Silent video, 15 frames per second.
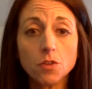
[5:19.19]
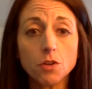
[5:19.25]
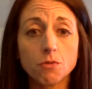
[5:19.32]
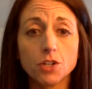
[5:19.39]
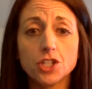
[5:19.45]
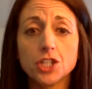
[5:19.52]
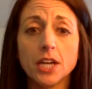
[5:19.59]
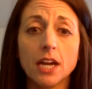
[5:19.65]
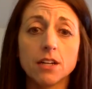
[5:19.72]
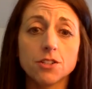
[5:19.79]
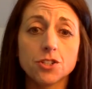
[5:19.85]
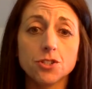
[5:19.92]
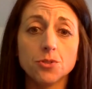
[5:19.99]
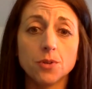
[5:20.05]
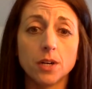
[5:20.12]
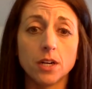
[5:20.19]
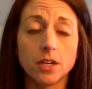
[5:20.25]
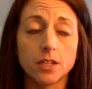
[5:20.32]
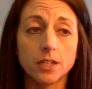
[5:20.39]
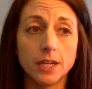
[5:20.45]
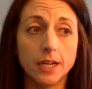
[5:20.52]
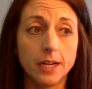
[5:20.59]
Reaching out to
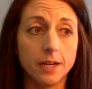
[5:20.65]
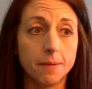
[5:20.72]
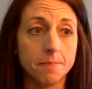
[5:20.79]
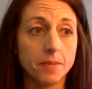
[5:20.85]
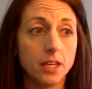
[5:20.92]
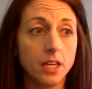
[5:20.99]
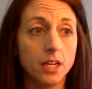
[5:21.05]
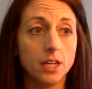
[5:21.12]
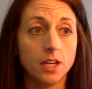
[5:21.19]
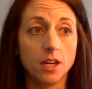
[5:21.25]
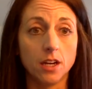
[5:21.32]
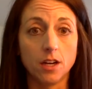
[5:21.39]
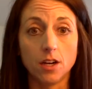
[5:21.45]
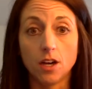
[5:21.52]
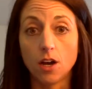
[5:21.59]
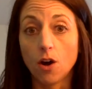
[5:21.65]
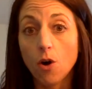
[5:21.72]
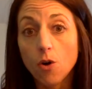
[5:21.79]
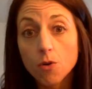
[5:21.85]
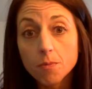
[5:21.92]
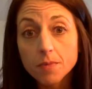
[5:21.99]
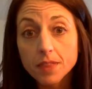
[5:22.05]
a
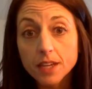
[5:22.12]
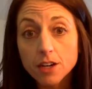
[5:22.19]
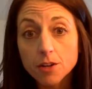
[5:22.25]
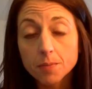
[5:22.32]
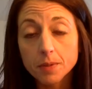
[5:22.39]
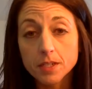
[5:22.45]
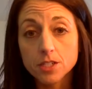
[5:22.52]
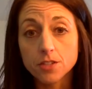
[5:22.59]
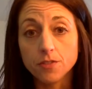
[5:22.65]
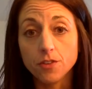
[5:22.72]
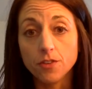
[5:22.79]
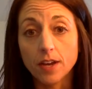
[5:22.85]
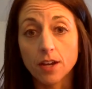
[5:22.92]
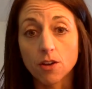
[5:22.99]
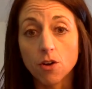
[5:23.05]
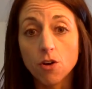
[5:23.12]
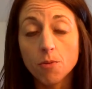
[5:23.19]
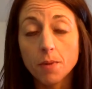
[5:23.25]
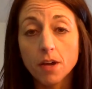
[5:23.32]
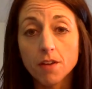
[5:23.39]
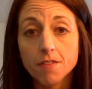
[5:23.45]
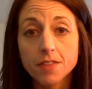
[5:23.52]
home therapist, if you've had a home
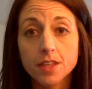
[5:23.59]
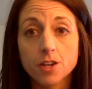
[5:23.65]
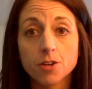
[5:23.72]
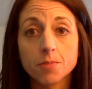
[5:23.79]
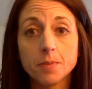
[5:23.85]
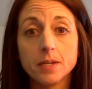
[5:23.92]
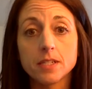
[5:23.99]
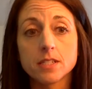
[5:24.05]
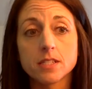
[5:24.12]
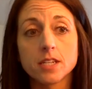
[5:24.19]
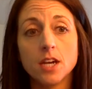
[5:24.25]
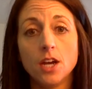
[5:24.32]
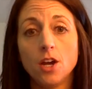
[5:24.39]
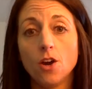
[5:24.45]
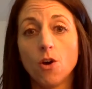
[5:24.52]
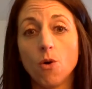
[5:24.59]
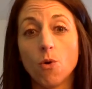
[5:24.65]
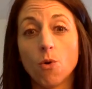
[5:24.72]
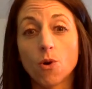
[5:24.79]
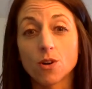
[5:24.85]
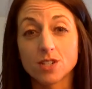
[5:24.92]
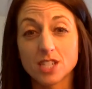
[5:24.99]
health therapist,
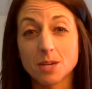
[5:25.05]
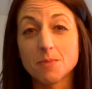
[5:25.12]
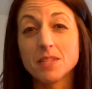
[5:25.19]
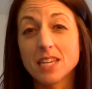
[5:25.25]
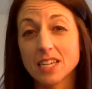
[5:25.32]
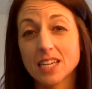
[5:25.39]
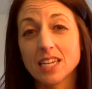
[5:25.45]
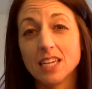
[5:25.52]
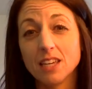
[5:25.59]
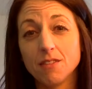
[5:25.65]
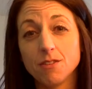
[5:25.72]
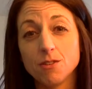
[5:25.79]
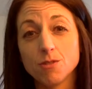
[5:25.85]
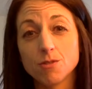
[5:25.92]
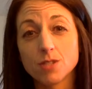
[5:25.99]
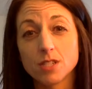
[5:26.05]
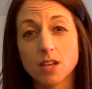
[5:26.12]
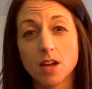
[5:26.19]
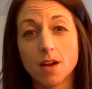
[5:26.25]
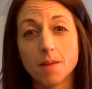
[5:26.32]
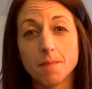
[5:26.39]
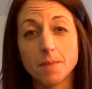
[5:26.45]
or someone that can give you
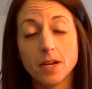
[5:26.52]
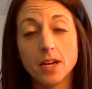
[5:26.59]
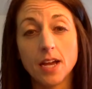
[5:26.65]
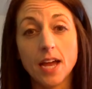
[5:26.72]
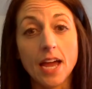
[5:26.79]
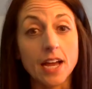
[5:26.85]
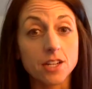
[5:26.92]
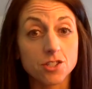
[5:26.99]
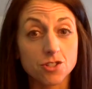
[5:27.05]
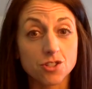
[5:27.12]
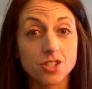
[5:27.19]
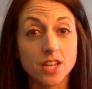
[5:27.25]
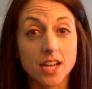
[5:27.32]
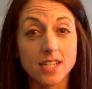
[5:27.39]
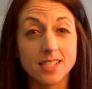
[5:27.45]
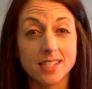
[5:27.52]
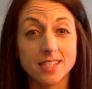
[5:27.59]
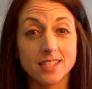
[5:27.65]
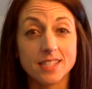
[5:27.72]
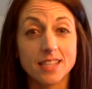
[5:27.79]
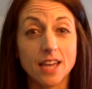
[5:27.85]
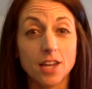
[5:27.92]
some
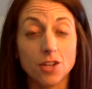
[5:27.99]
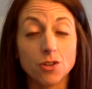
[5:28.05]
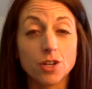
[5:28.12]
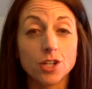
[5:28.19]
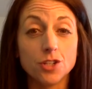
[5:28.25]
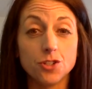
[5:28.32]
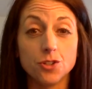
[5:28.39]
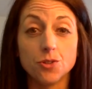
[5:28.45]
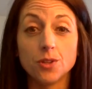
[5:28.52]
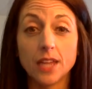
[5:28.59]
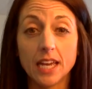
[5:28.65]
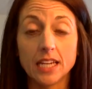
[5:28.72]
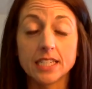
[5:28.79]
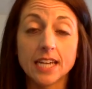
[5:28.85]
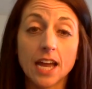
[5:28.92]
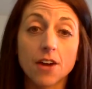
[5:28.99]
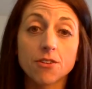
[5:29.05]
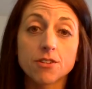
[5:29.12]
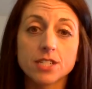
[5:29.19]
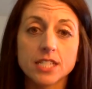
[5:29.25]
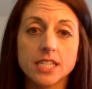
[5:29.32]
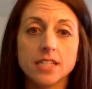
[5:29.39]
exercises that you can do laying down
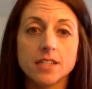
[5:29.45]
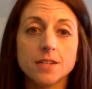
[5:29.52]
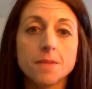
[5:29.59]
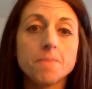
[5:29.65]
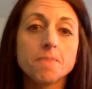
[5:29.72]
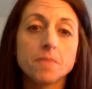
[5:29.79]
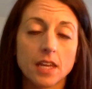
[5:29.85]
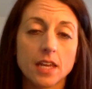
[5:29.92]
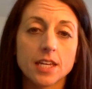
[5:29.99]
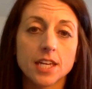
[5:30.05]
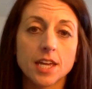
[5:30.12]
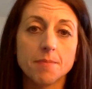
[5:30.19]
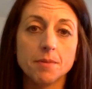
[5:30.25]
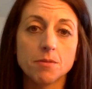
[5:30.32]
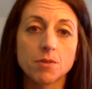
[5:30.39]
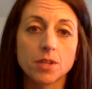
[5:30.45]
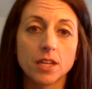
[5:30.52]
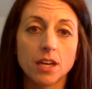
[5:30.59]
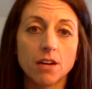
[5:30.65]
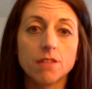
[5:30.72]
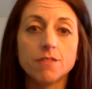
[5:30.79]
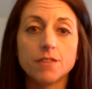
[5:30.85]
or seated, can be really
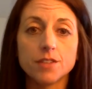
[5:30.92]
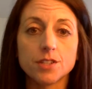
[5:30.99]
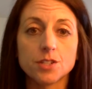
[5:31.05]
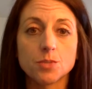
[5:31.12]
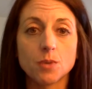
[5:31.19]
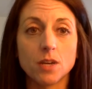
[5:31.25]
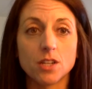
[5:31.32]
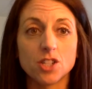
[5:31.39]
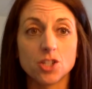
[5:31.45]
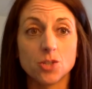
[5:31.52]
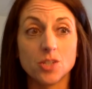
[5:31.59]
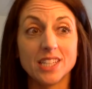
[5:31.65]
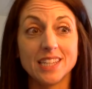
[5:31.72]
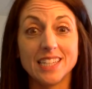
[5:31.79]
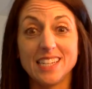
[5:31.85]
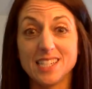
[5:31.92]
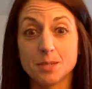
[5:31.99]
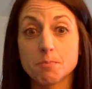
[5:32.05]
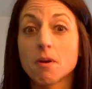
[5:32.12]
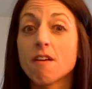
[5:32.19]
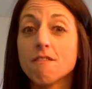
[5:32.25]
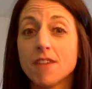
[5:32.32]
helpful as well to at least
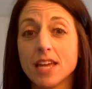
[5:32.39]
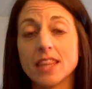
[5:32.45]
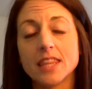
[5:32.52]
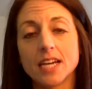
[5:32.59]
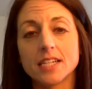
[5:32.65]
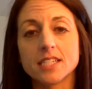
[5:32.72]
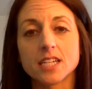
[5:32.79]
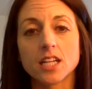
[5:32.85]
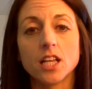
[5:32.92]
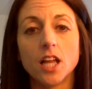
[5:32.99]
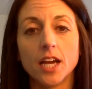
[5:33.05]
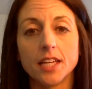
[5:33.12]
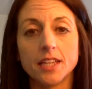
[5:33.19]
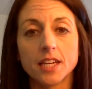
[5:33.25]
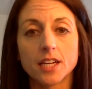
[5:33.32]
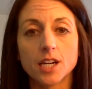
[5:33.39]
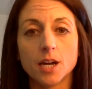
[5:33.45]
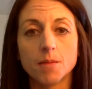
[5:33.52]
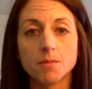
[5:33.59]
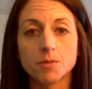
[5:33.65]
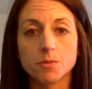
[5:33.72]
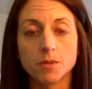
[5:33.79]
prevent that decline that
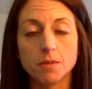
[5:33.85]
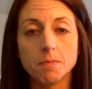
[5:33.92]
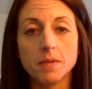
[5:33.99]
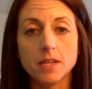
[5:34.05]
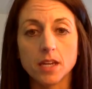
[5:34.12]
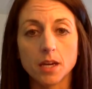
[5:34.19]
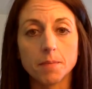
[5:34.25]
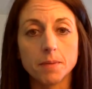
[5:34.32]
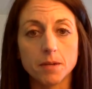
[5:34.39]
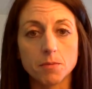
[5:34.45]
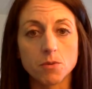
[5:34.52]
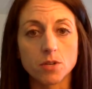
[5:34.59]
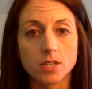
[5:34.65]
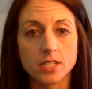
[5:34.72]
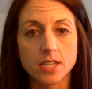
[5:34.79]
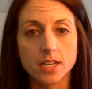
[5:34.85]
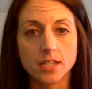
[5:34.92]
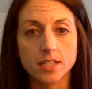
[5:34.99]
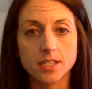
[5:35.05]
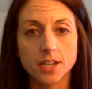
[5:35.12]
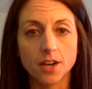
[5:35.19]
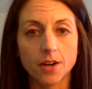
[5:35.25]
comes with being a bit more
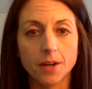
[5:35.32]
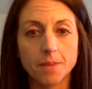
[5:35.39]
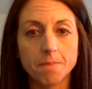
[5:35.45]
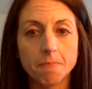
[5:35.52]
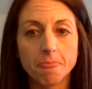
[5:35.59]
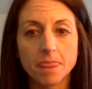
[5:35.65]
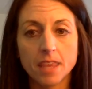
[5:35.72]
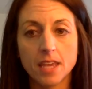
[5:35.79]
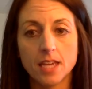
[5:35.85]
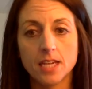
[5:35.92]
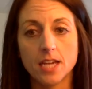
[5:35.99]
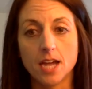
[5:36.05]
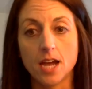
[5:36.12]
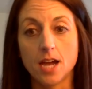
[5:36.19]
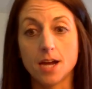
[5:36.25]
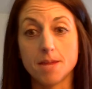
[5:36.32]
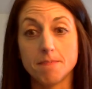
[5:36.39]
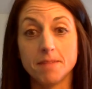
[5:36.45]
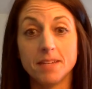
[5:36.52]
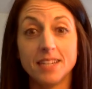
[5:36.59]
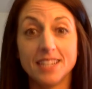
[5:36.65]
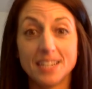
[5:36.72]
sedentary.
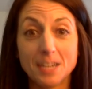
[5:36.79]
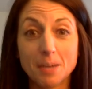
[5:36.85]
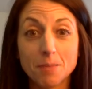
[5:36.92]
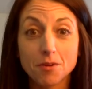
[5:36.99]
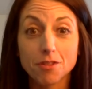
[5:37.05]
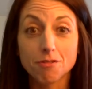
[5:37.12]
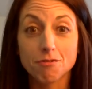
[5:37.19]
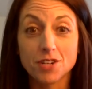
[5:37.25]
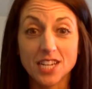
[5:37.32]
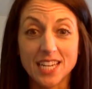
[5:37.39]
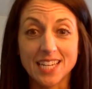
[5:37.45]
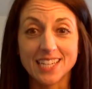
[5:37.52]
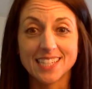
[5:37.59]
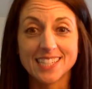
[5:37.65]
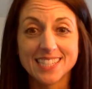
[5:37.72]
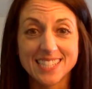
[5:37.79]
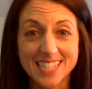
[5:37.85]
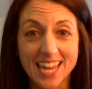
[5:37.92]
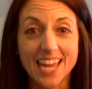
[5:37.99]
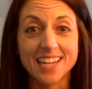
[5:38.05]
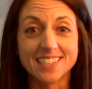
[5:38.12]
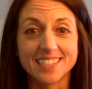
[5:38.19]
Number 3,
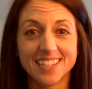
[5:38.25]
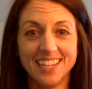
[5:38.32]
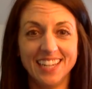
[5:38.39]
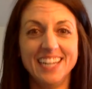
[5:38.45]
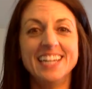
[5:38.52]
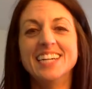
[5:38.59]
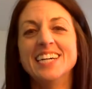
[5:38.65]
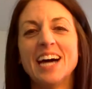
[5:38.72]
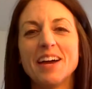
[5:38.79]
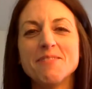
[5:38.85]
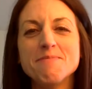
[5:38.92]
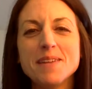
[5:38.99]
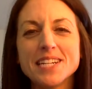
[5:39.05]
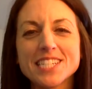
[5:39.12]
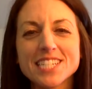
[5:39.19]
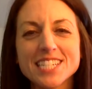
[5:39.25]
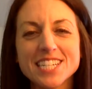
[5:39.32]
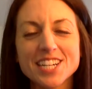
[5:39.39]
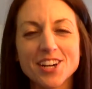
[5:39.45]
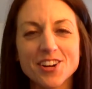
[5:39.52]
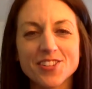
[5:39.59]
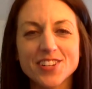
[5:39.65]
stand. I've mentioned it
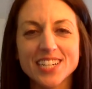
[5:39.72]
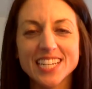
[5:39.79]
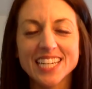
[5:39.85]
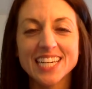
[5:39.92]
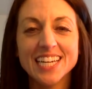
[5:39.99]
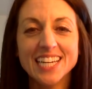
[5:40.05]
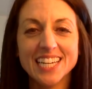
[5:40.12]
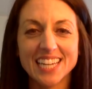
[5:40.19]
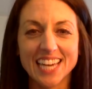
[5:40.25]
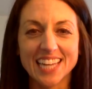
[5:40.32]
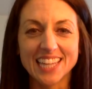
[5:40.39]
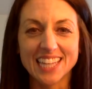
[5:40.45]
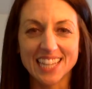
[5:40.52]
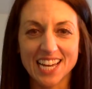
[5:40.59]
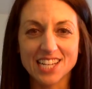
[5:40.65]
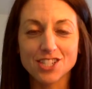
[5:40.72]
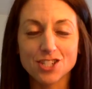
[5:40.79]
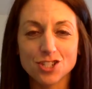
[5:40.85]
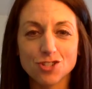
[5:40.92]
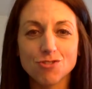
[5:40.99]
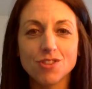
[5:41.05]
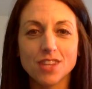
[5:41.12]
already in the last
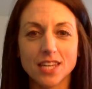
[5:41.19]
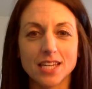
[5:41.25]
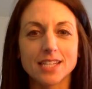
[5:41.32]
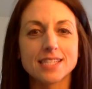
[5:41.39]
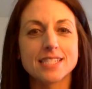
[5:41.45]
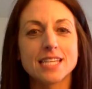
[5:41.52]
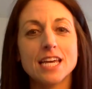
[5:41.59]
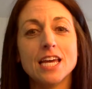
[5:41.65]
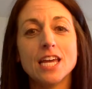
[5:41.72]
2 things.